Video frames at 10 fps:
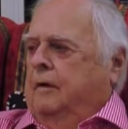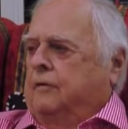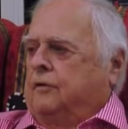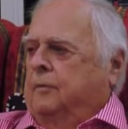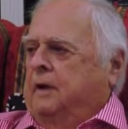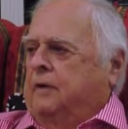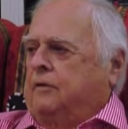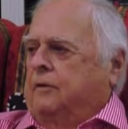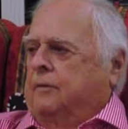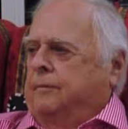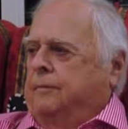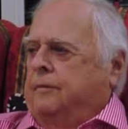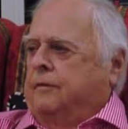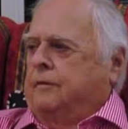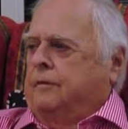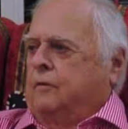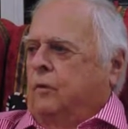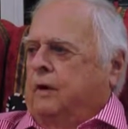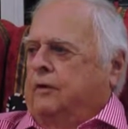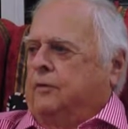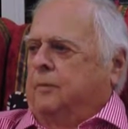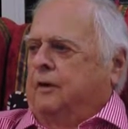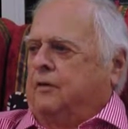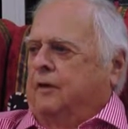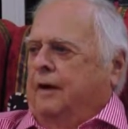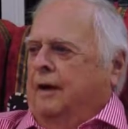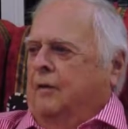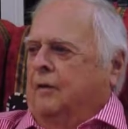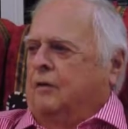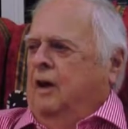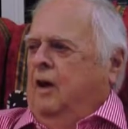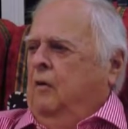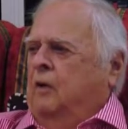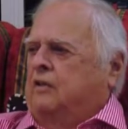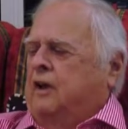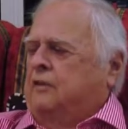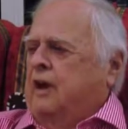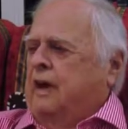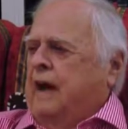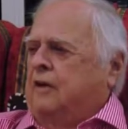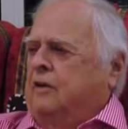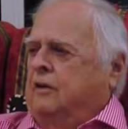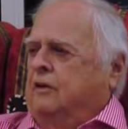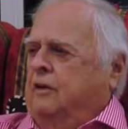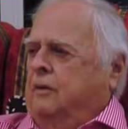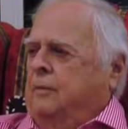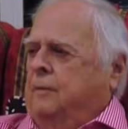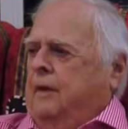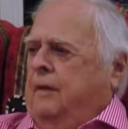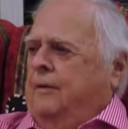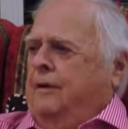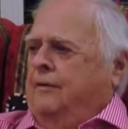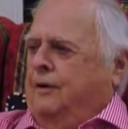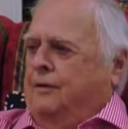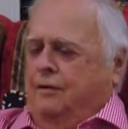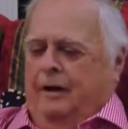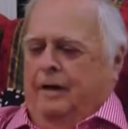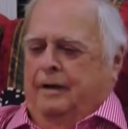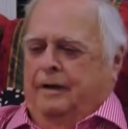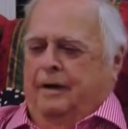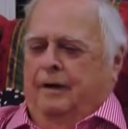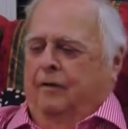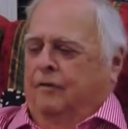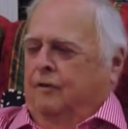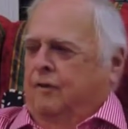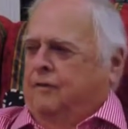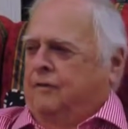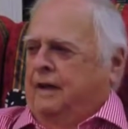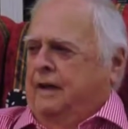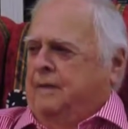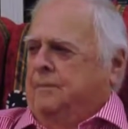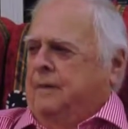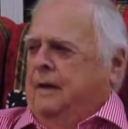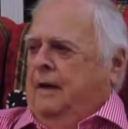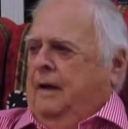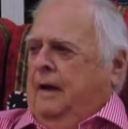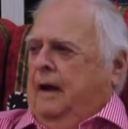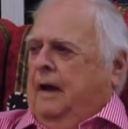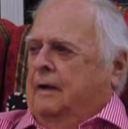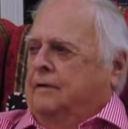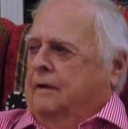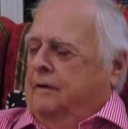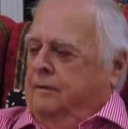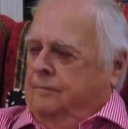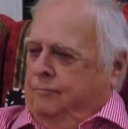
a semester, 20 semester hours, which they said I couldn't do. They said, you can't take over 15. I said,